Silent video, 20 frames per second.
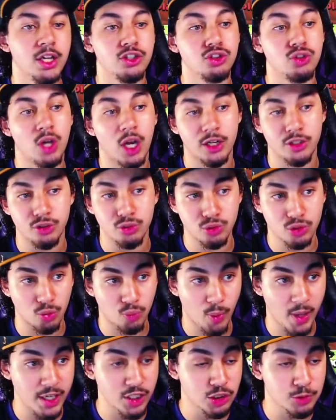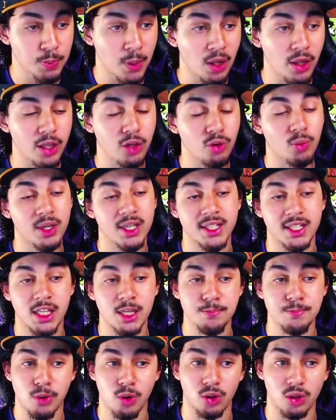You got to use the rage spell in order to
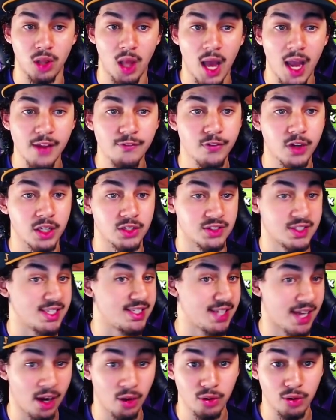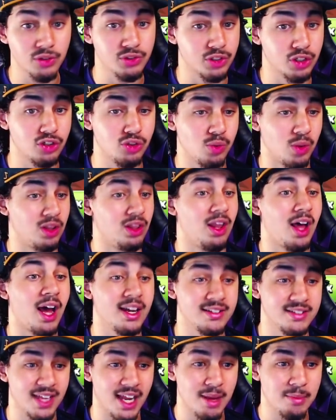keep her alive, because the Town Hall is going to do a lot
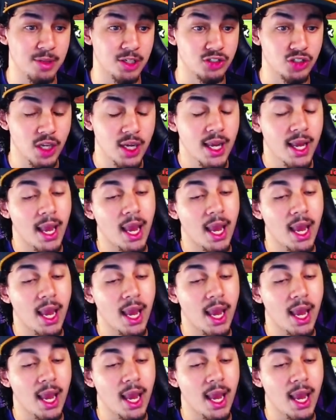of damage,